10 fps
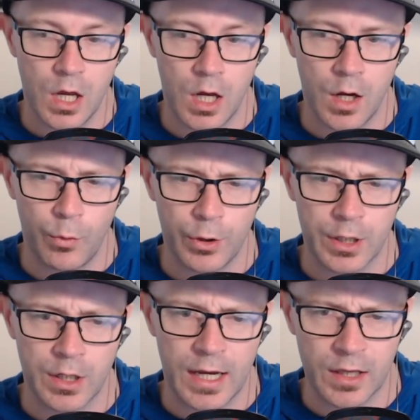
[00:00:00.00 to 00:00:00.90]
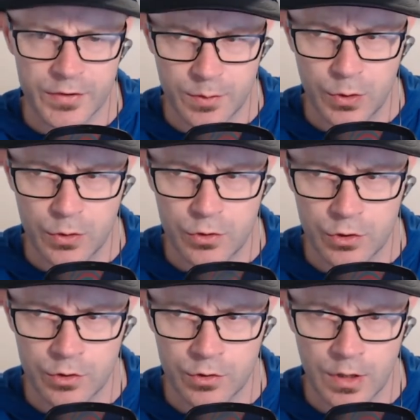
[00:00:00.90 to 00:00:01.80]
where Alistair
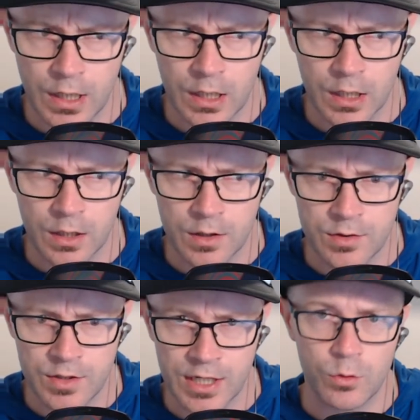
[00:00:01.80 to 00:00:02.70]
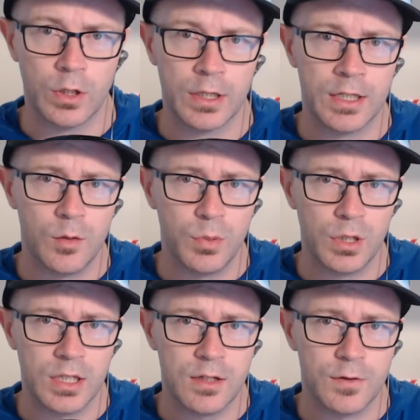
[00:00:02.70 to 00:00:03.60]
Pugin and Daniel Glenn, I
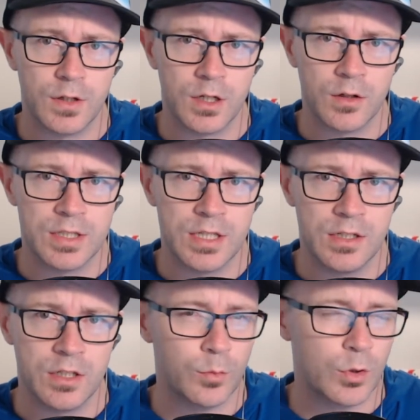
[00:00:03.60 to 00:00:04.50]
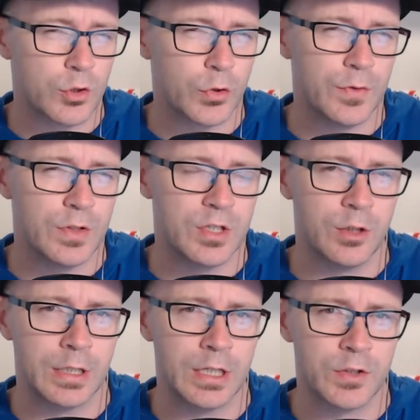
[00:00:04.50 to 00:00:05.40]
believe, are attending. I'm not sure if there's
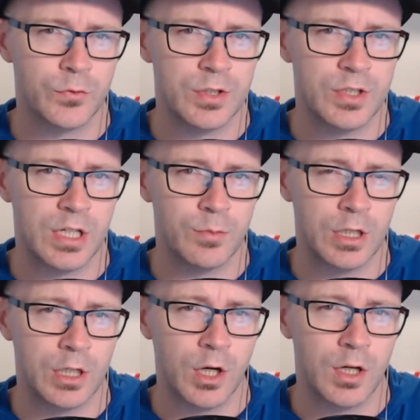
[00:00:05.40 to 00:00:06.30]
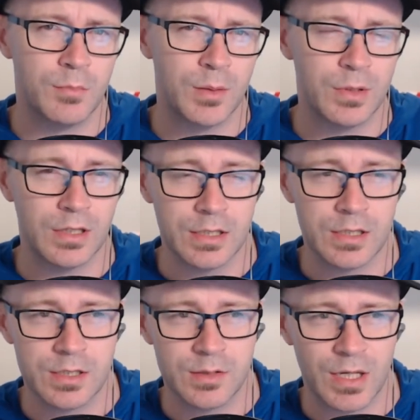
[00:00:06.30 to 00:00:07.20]
anyone else from our team that are going, maybe
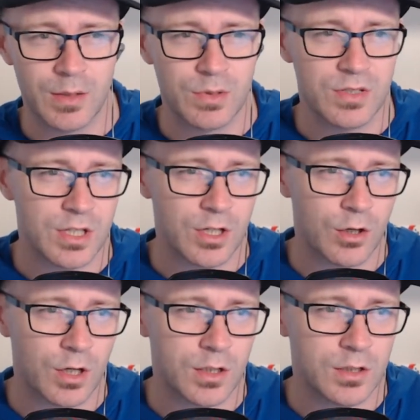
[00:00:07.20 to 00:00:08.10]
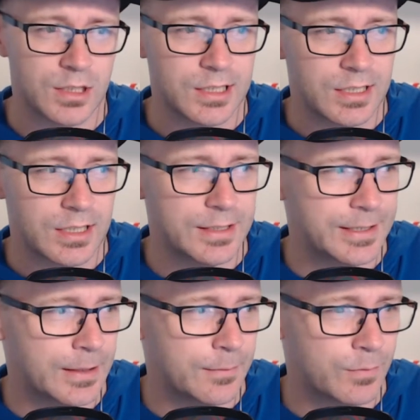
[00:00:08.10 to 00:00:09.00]
Liz, maybe Sarah,
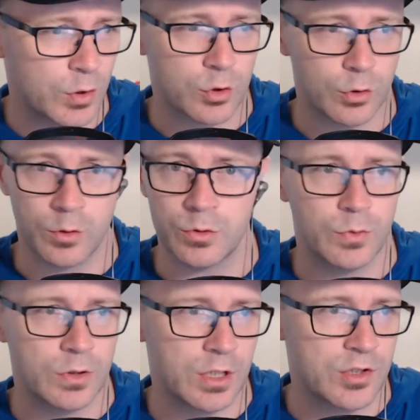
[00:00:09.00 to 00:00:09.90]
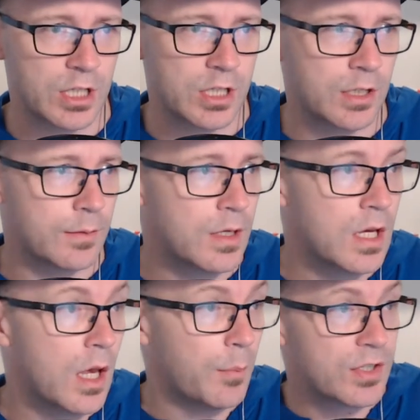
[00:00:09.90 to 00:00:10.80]
not sure, we've got to check in.
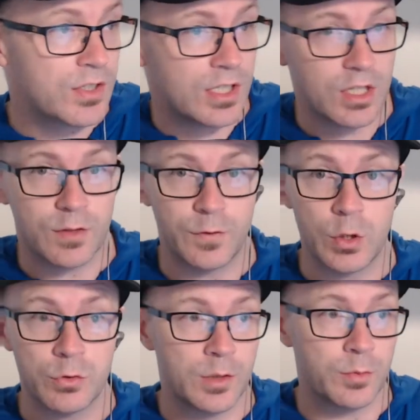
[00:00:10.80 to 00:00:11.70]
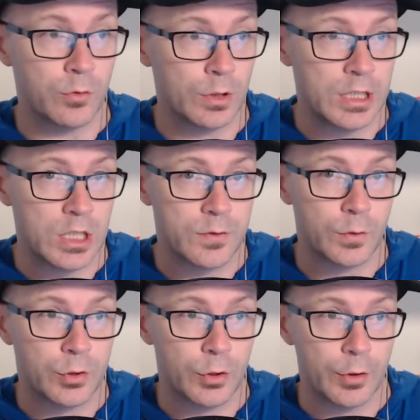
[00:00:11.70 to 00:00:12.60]
But you see, this view is going to be really
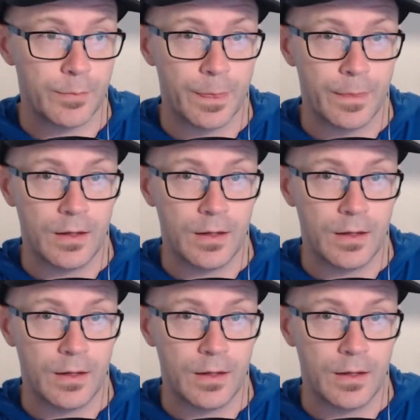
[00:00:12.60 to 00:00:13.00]
useful too.